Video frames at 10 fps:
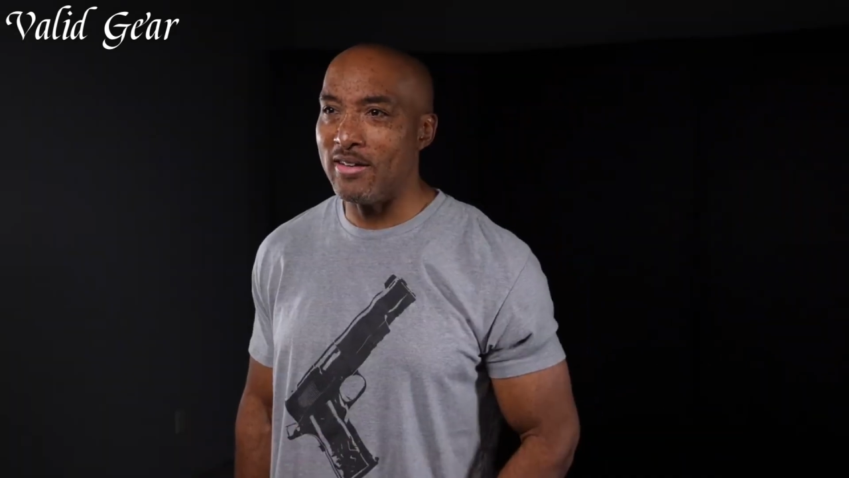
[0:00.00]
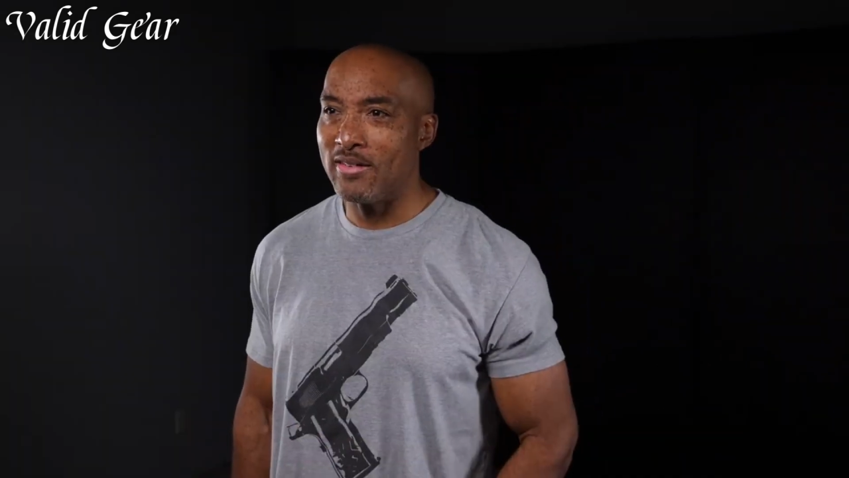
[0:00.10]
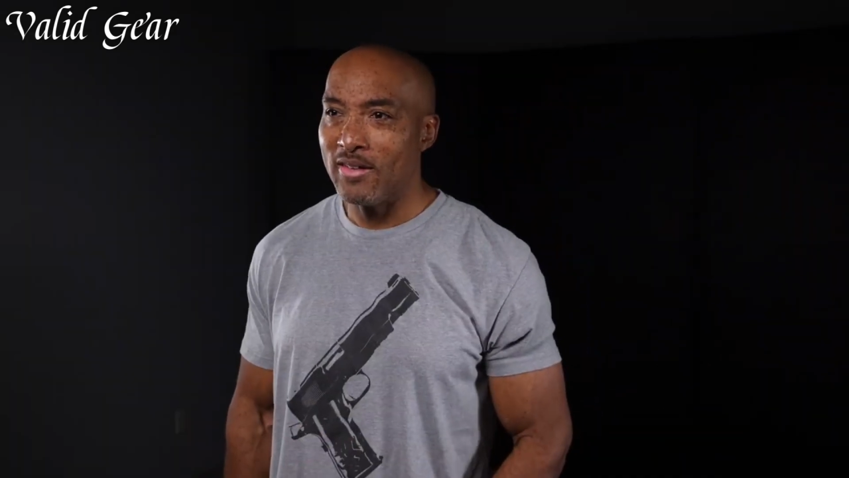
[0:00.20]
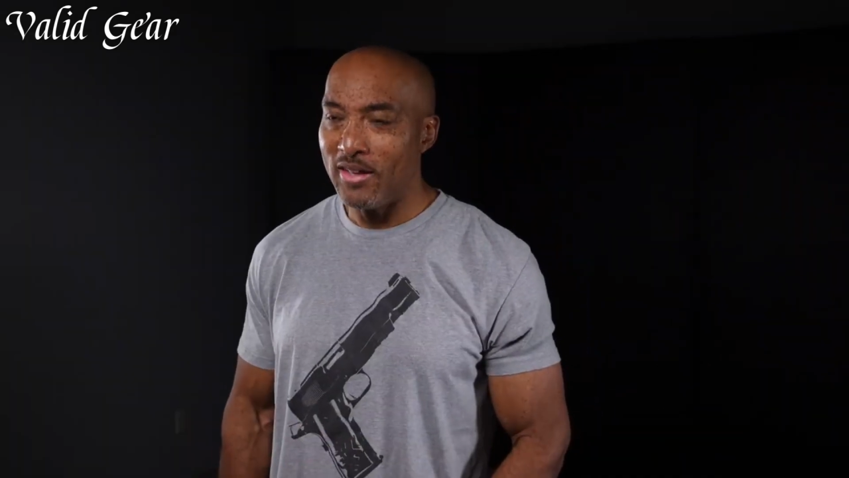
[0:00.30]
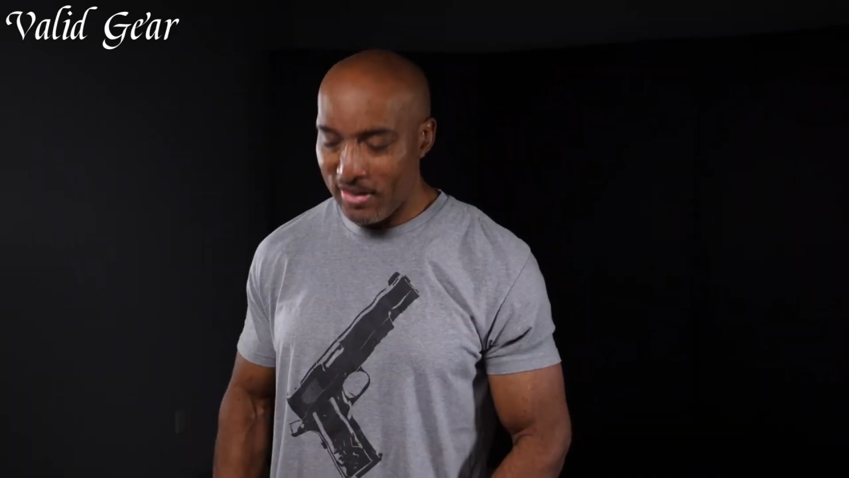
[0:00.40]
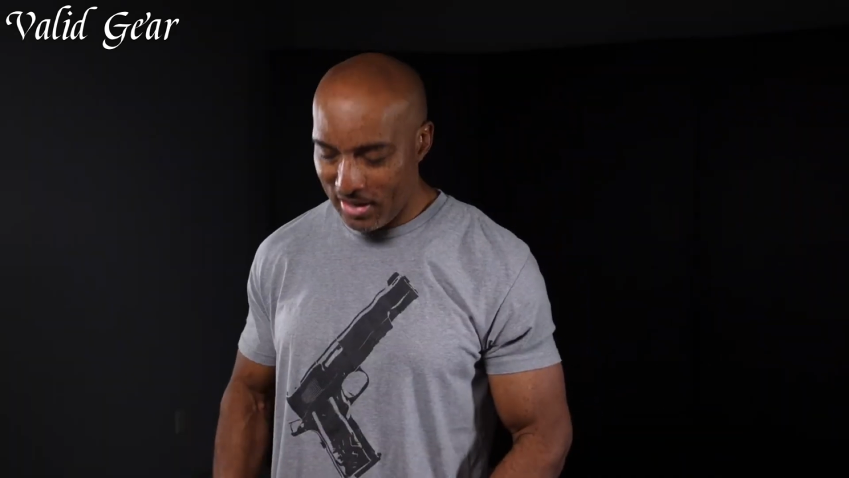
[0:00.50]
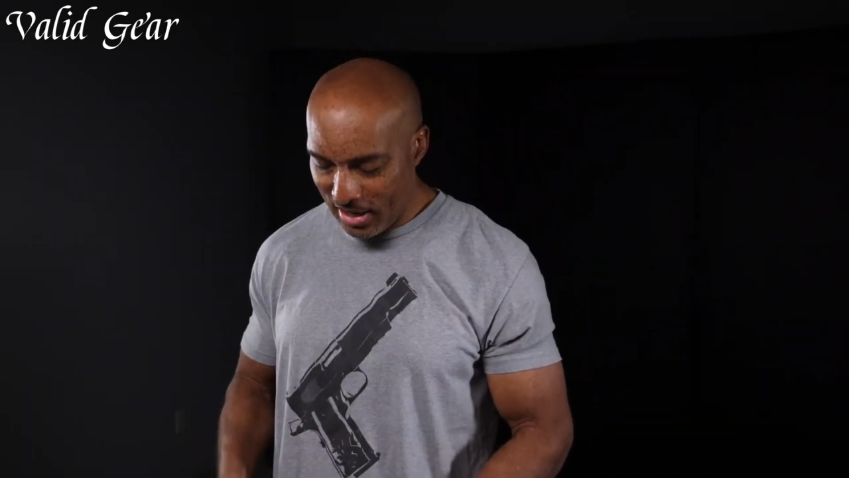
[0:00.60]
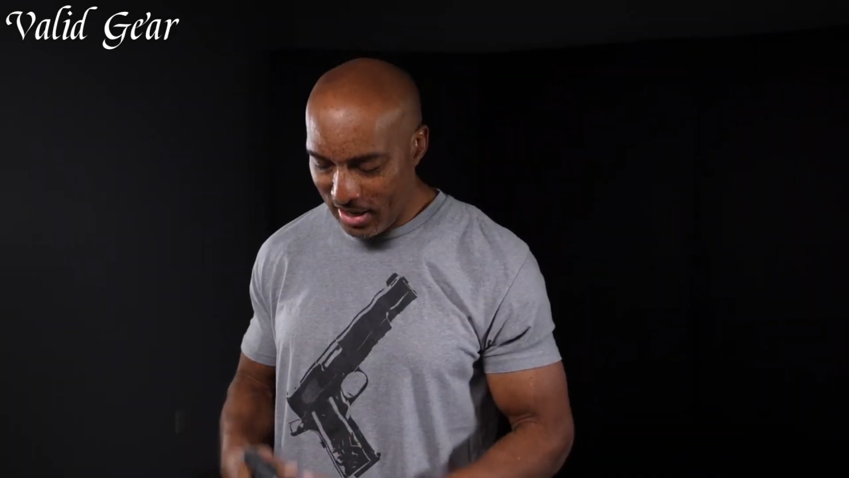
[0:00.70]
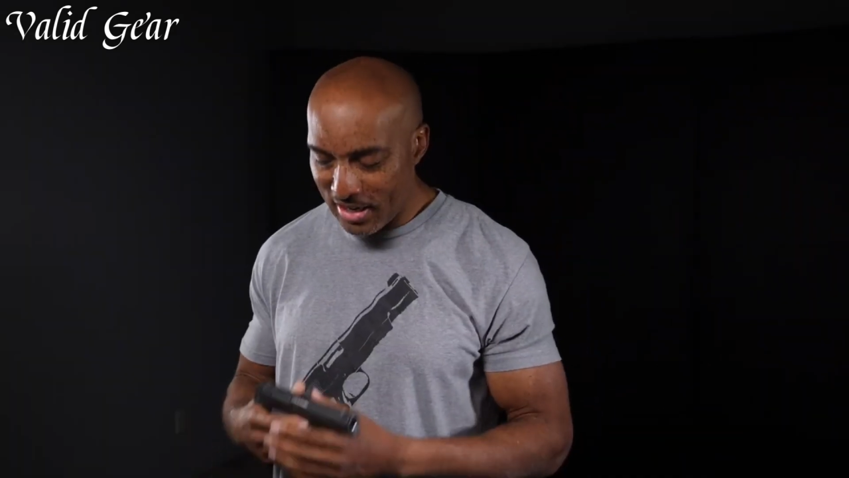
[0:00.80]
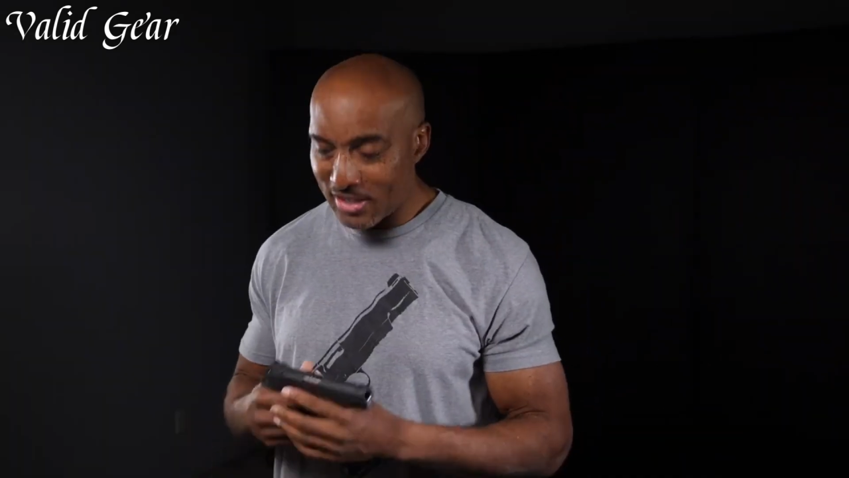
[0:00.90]

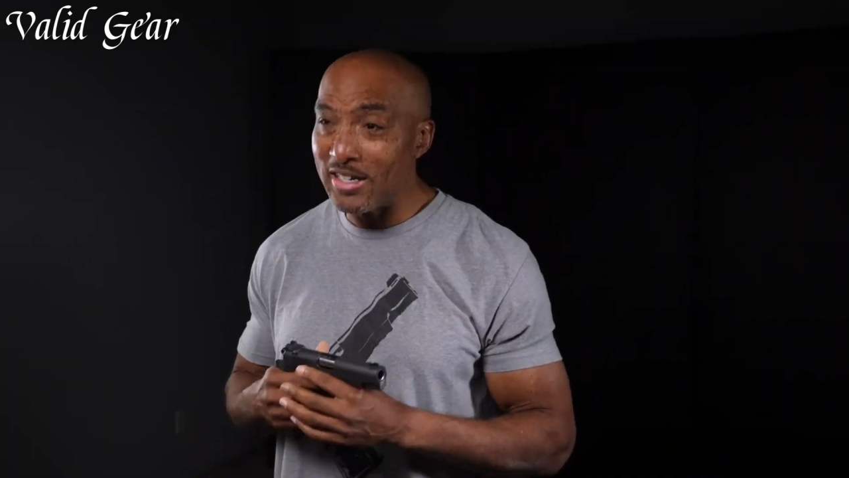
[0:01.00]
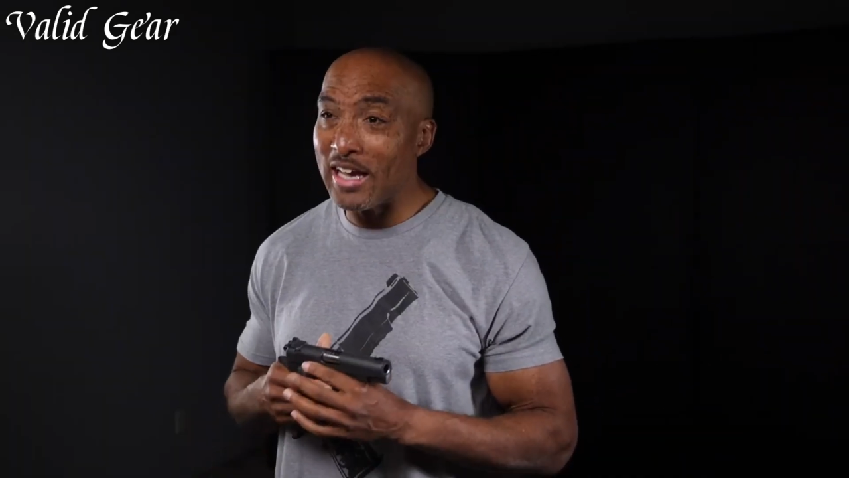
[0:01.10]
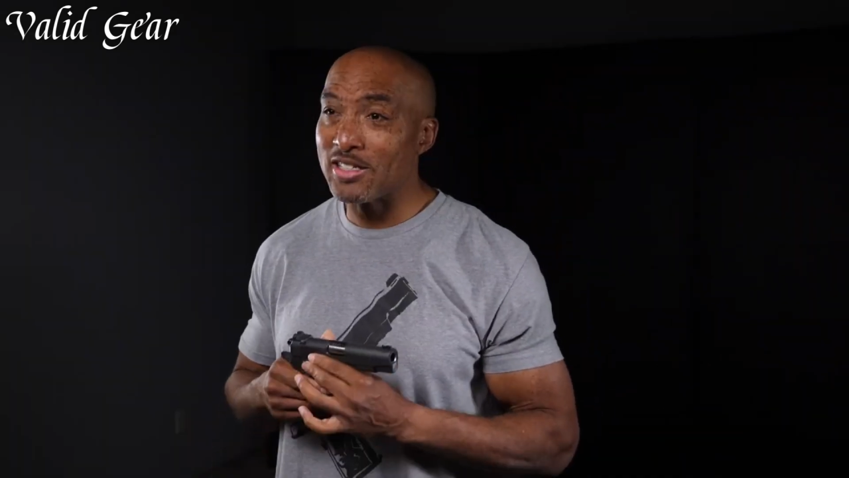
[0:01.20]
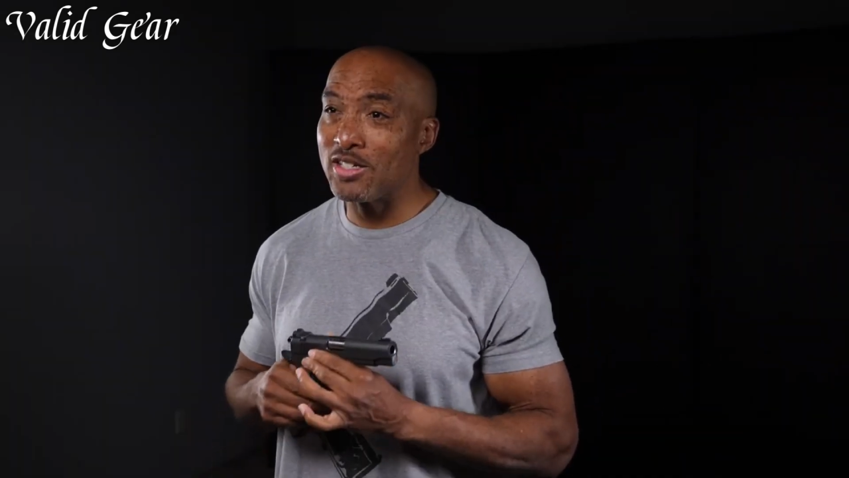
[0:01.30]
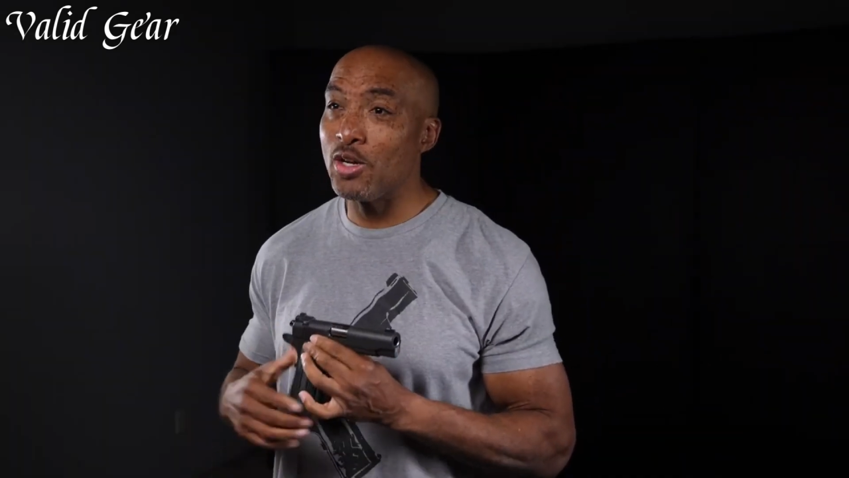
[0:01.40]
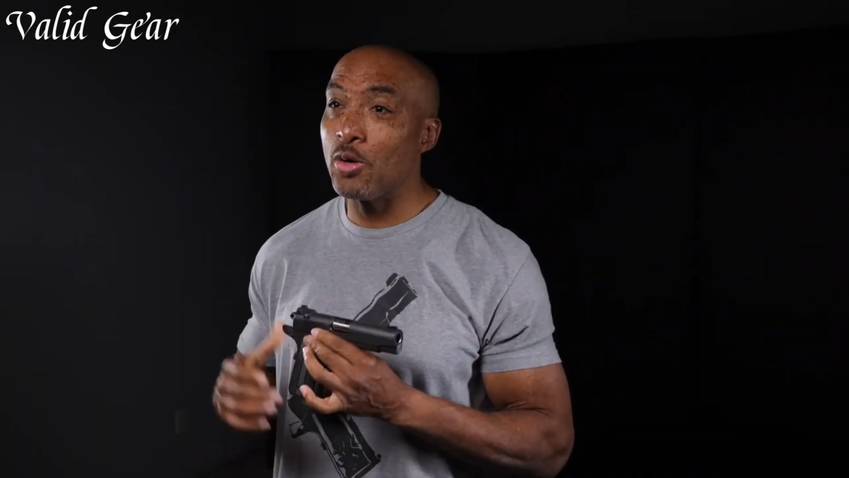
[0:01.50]
ensuring quick target